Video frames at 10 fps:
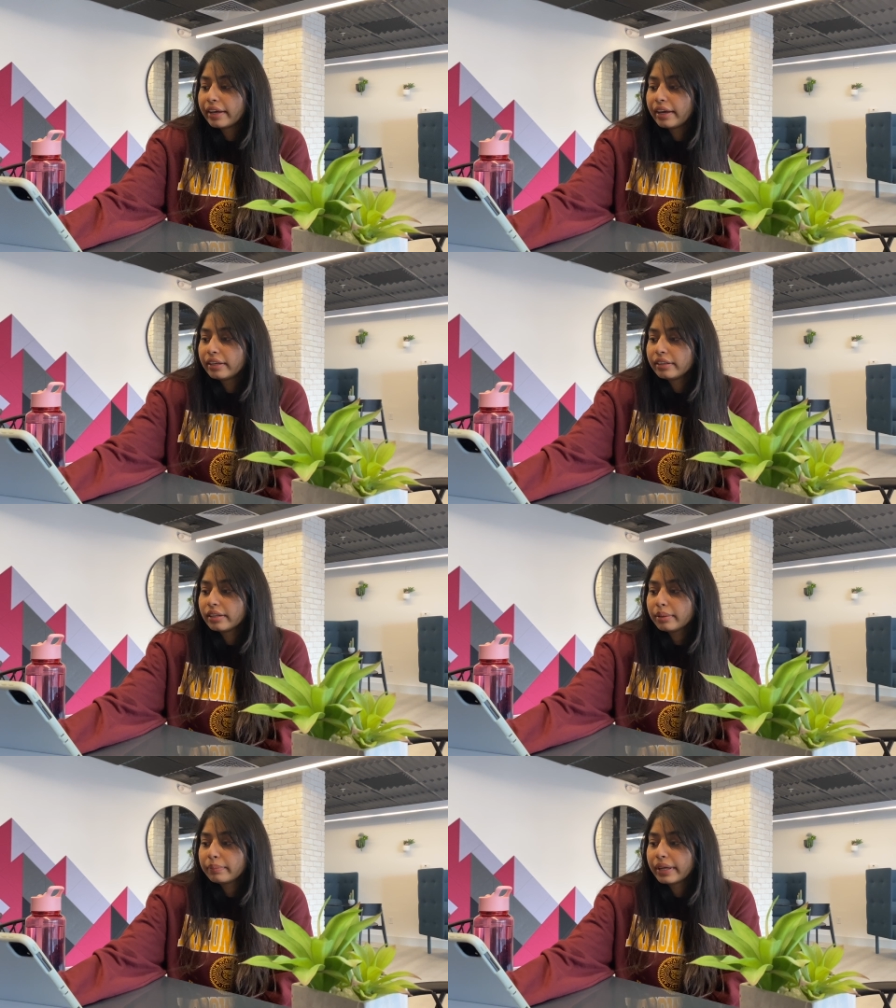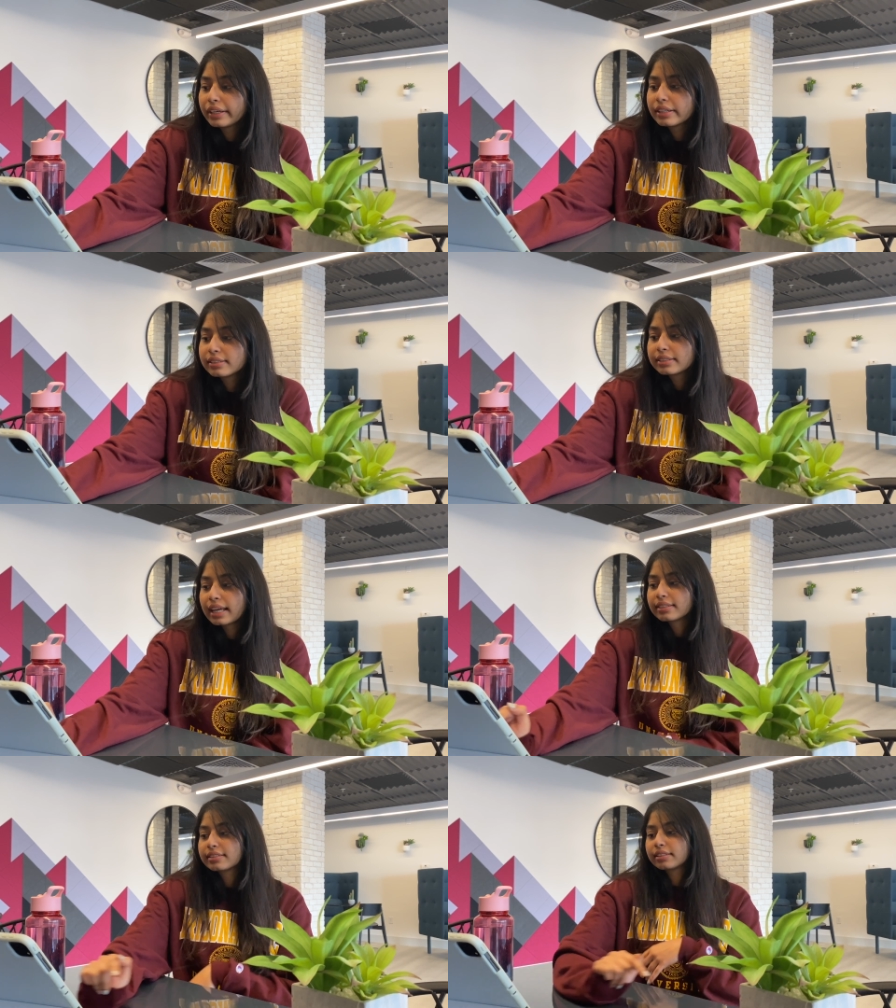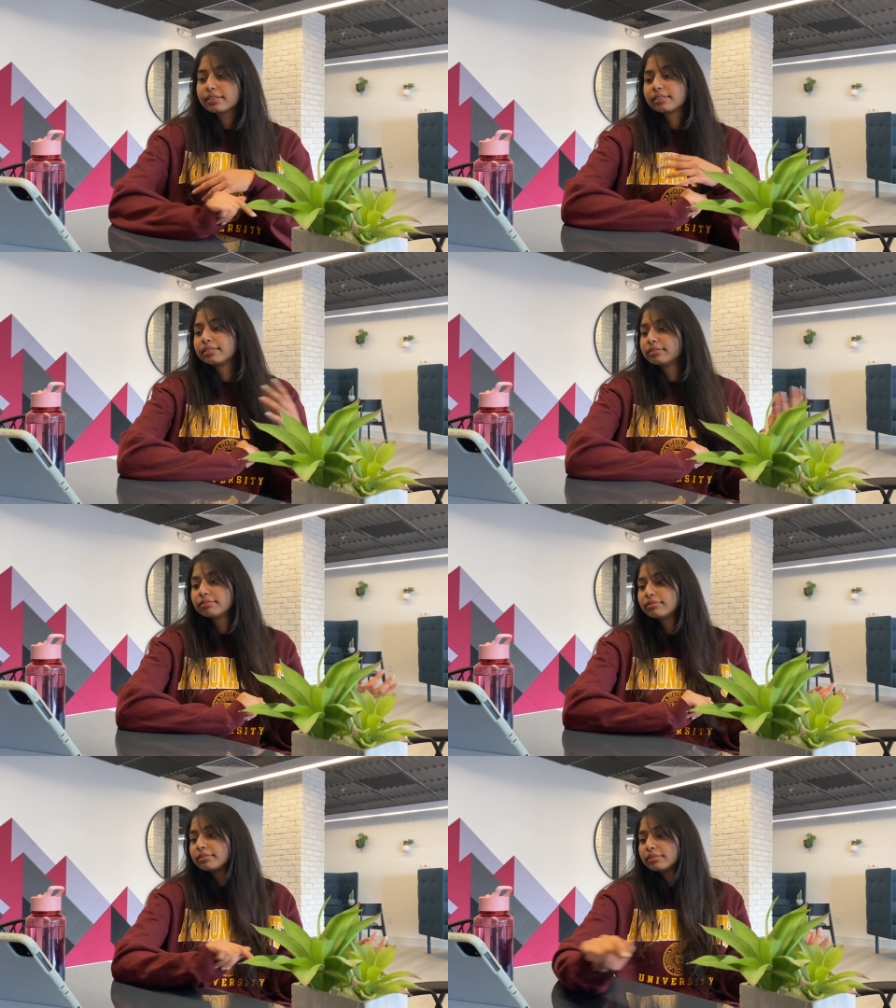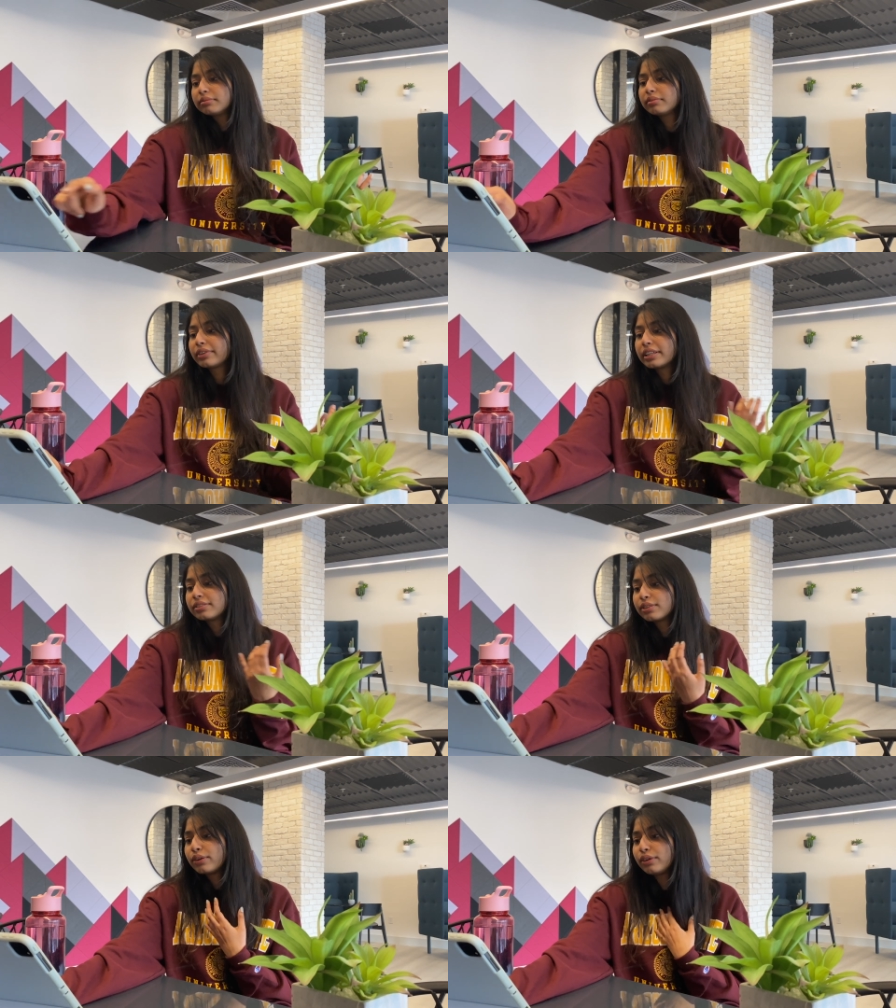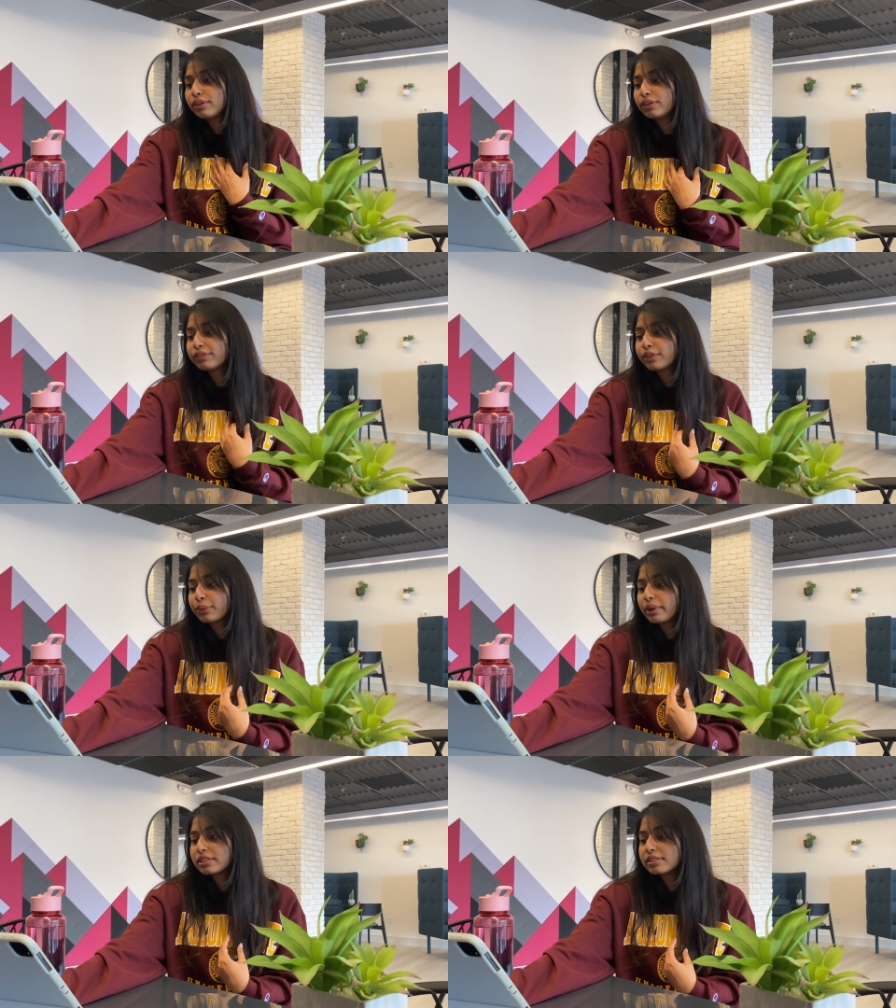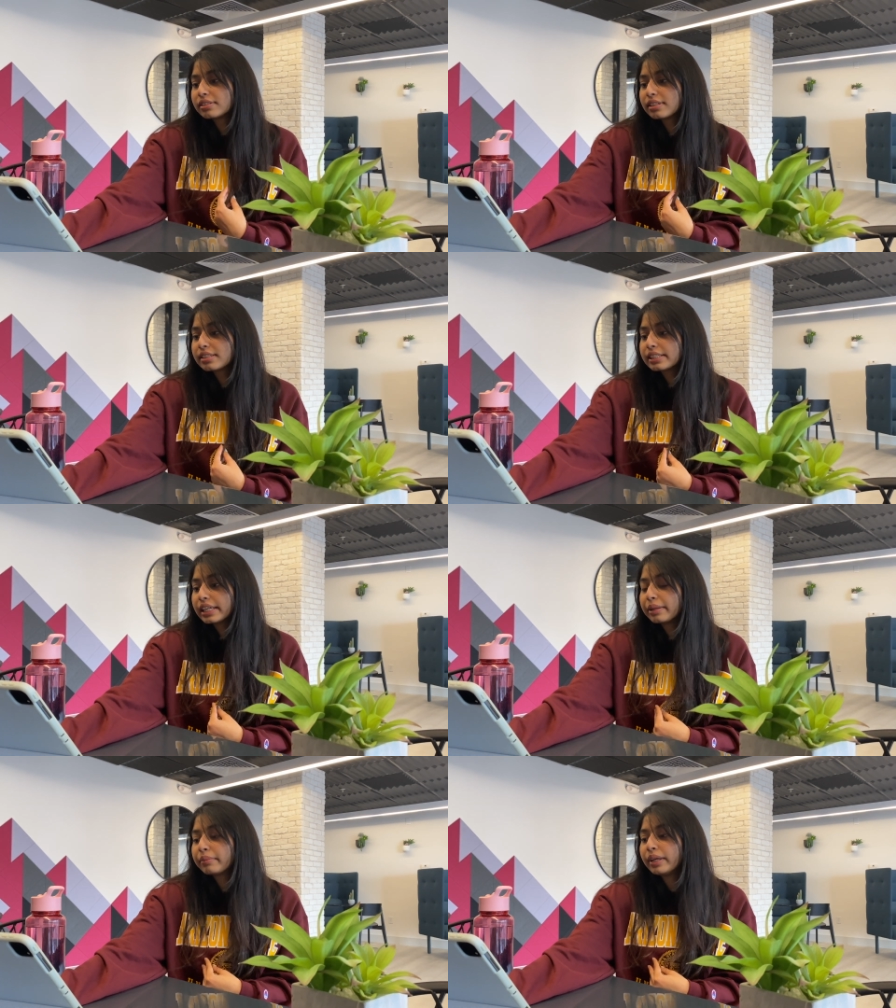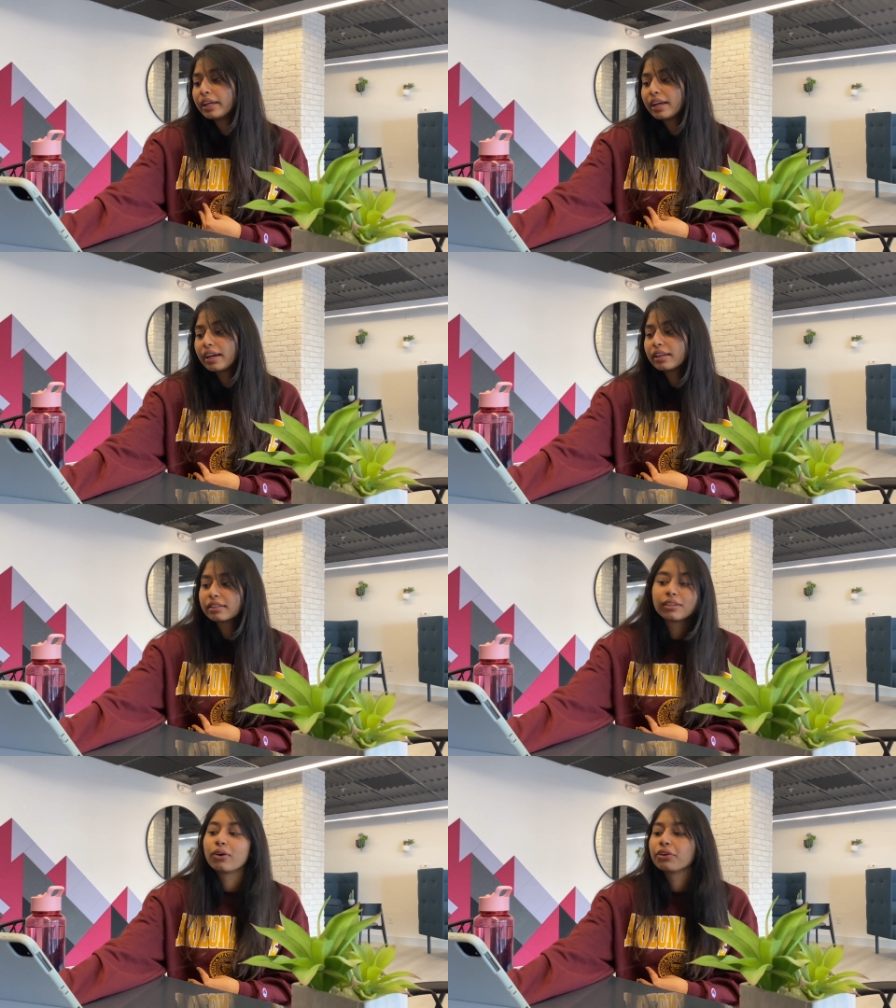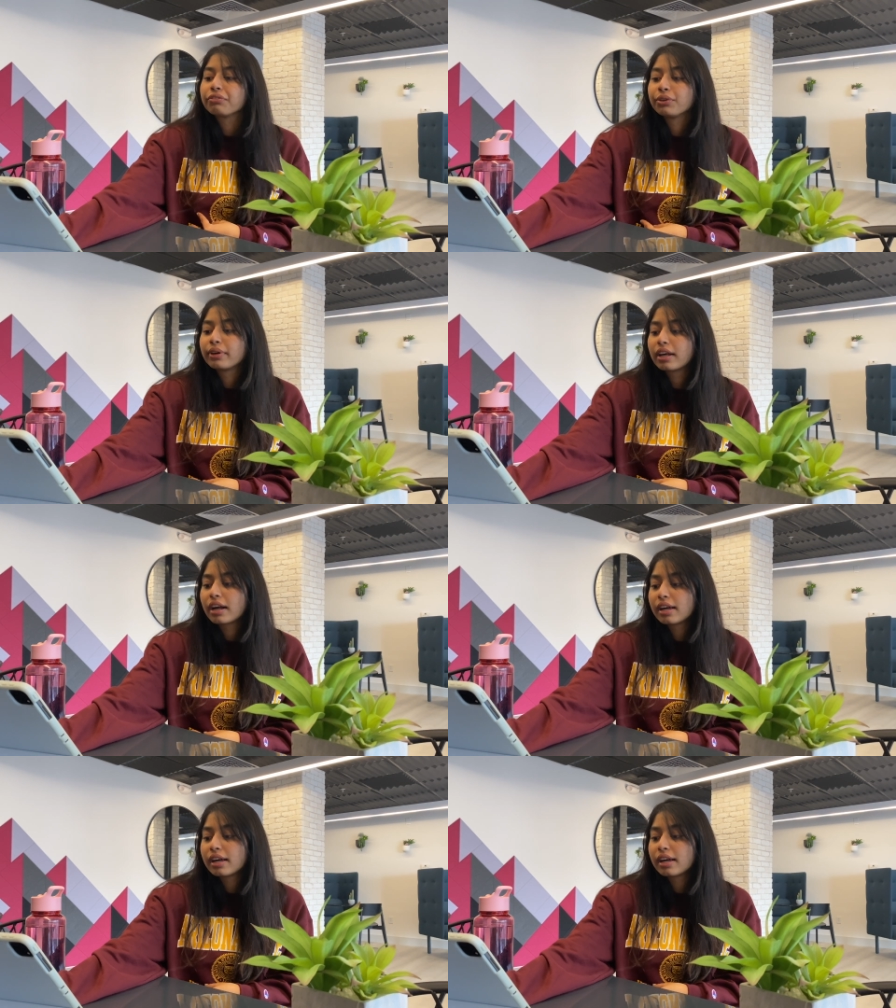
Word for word: and yeah, i guess that's it rest all of the questions are same and a lot of you are